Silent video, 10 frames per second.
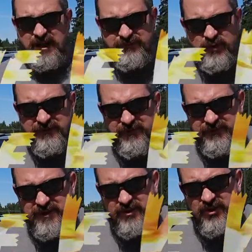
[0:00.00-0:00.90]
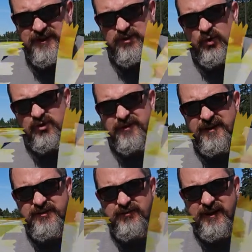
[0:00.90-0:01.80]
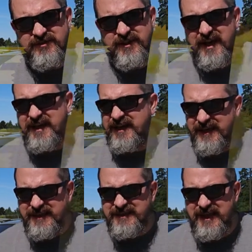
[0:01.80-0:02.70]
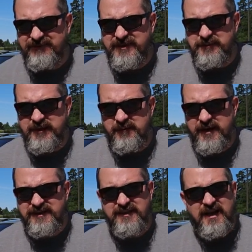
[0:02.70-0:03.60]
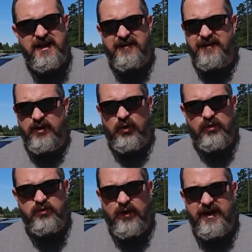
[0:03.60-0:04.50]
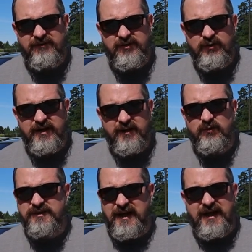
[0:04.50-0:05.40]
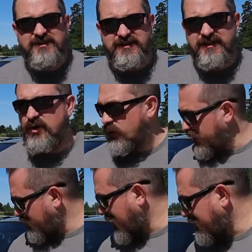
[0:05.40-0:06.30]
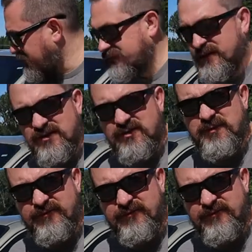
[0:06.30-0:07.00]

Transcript: Now, if you have a vehicle that's older than 2009 and it doesn't have TPMS, the old way of doing it was actually going around the vehicle